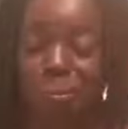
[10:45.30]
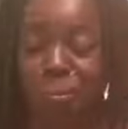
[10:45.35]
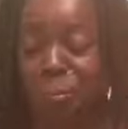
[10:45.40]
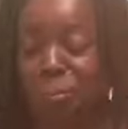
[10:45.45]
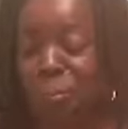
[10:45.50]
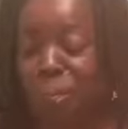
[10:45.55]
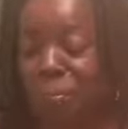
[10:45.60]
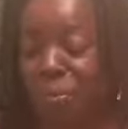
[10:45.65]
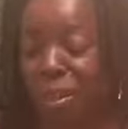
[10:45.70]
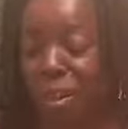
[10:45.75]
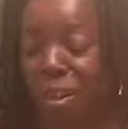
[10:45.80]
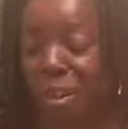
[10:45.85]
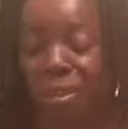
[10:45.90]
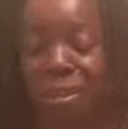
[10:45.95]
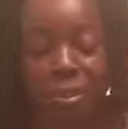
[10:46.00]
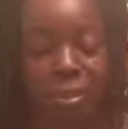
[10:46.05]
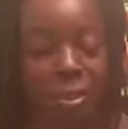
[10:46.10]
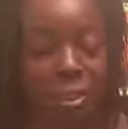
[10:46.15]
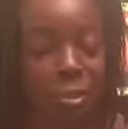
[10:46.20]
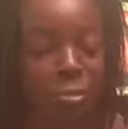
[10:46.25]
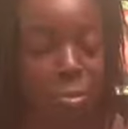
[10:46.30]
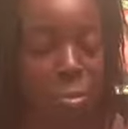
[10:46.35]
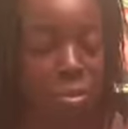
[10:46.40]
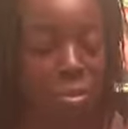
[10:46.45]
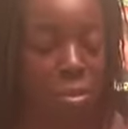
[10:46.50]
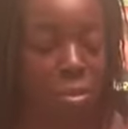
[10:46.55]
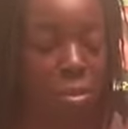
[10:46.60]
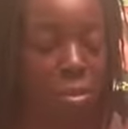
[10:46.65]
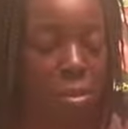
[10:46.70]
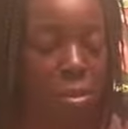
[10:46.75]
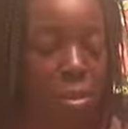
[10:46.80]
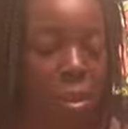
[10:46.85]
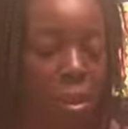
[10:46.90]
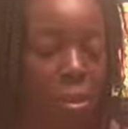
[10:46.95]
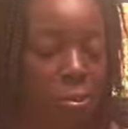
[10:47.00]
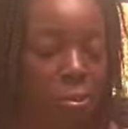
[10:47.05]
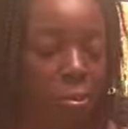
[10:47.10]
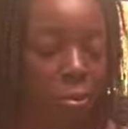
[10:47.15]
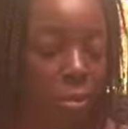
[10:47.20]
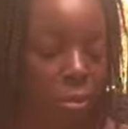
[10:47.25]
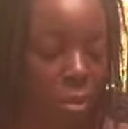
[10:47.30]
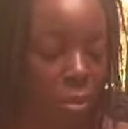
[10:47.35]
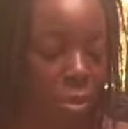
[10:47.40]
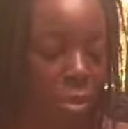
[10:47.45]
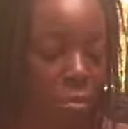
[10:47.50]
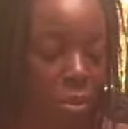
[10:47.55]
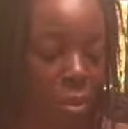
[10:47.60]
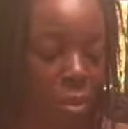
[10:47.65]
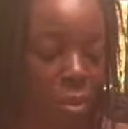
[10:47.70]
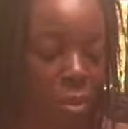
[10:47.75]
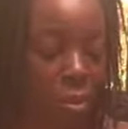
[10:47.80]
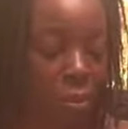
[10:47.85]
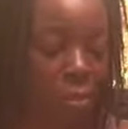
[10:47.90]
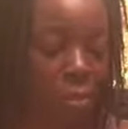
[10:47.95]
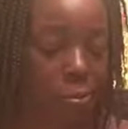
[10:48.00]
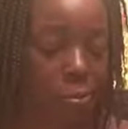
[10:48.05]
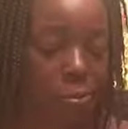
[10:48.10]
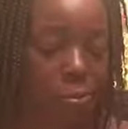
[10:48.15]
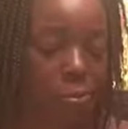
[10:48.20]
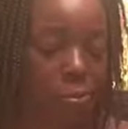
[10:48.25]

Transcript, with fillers: That's what it's right there.